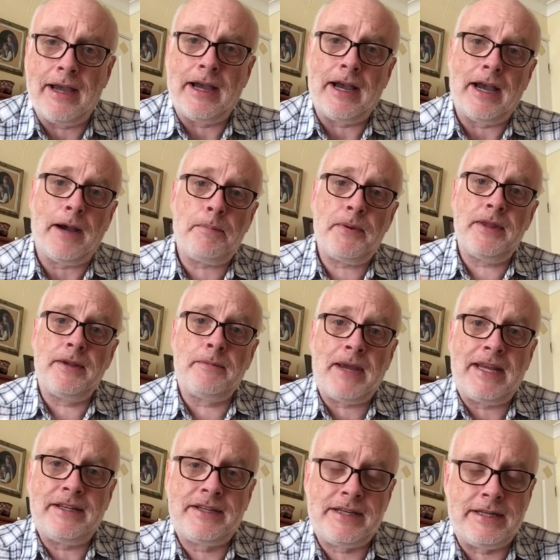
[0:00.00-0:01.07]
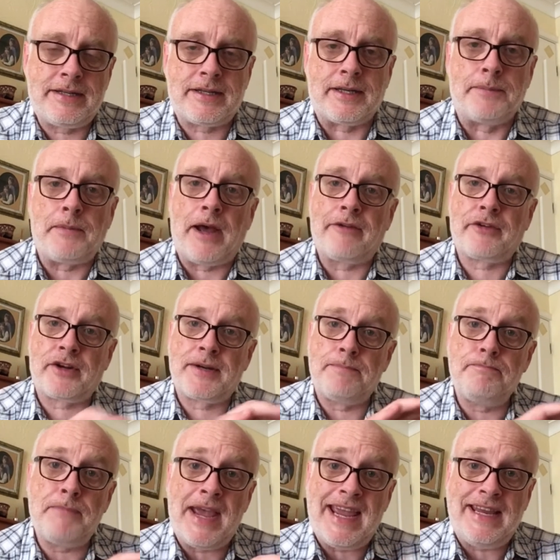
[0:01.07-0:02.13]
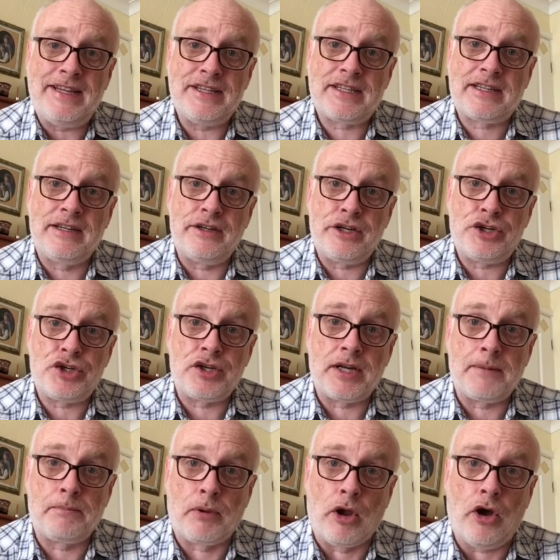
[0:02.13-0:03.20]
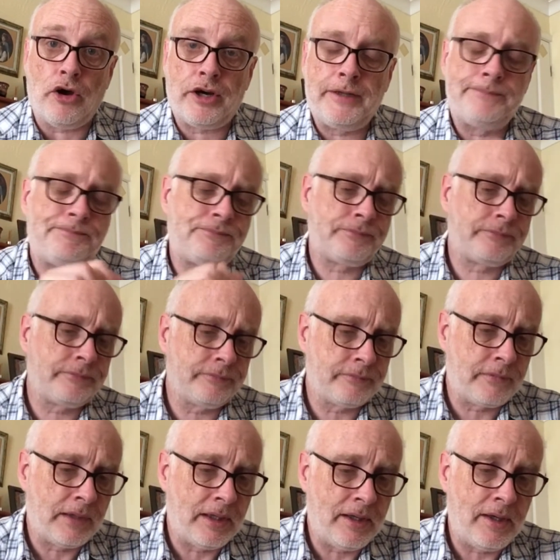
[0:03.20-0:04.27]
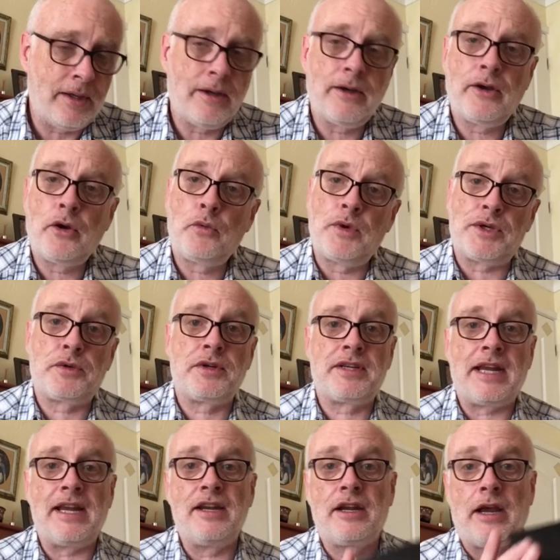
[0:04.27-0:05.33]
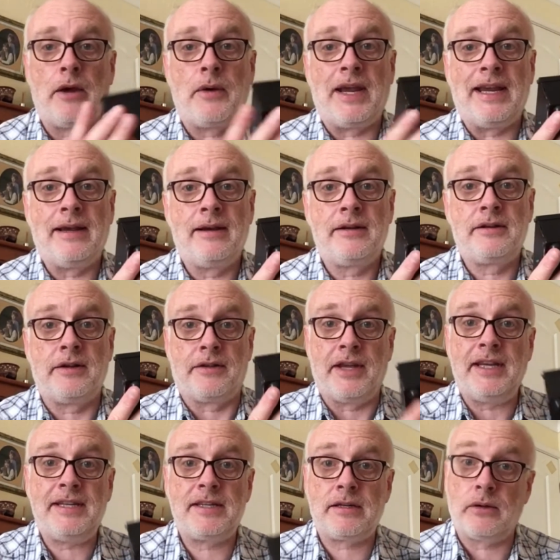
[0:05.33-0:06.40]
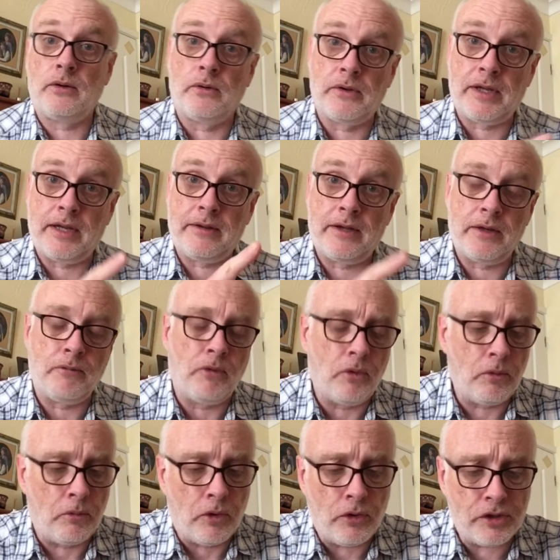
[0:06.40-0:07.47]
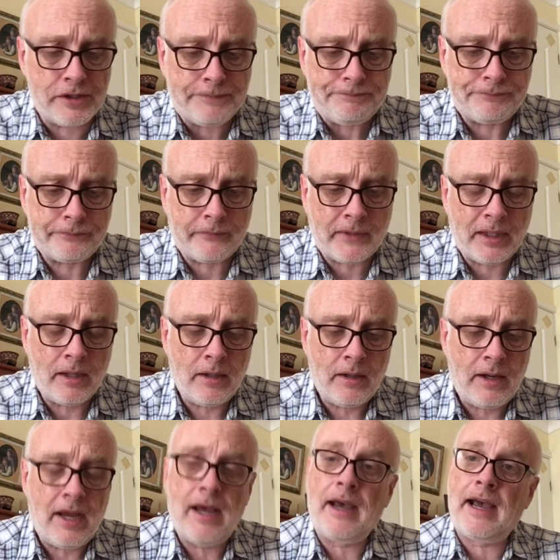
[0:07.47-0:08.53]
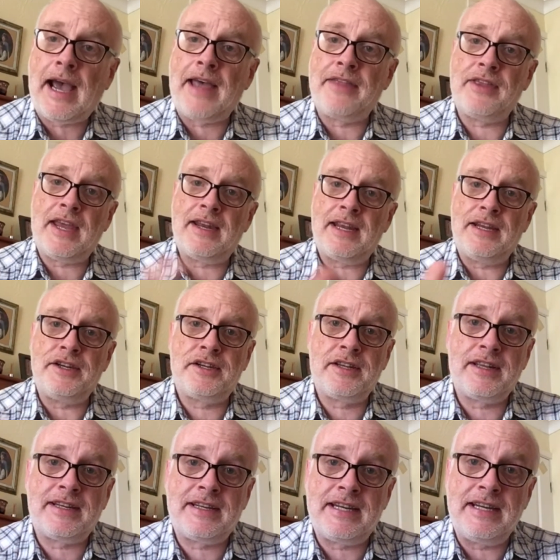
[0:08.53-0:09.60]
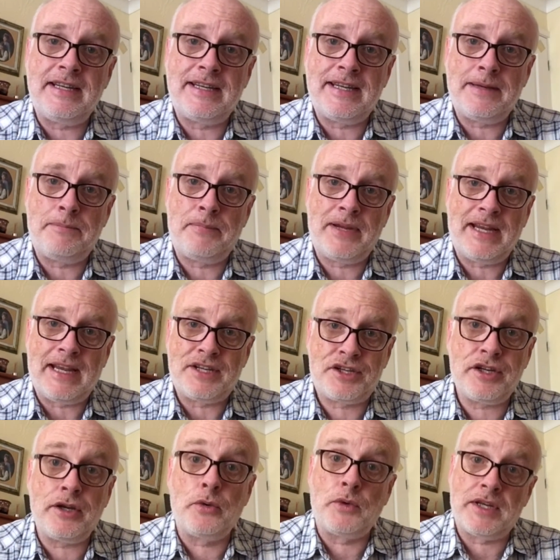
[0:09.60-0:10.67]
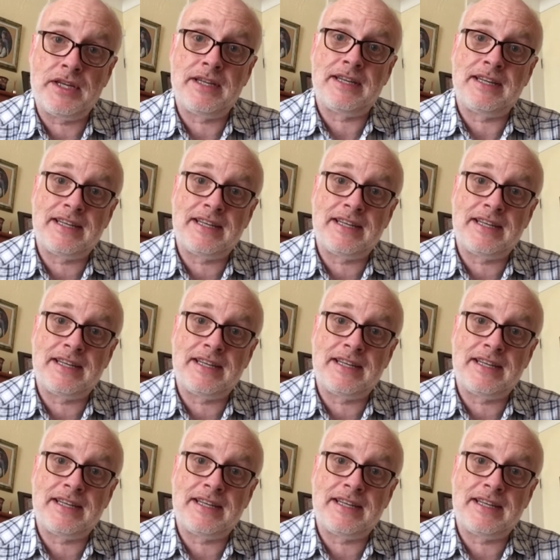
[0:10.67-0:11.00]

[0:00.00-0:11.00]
Up in the main system, I've got a mains conditioning block, which was then going to this, or the wall wart, and then into the TTPSU, which is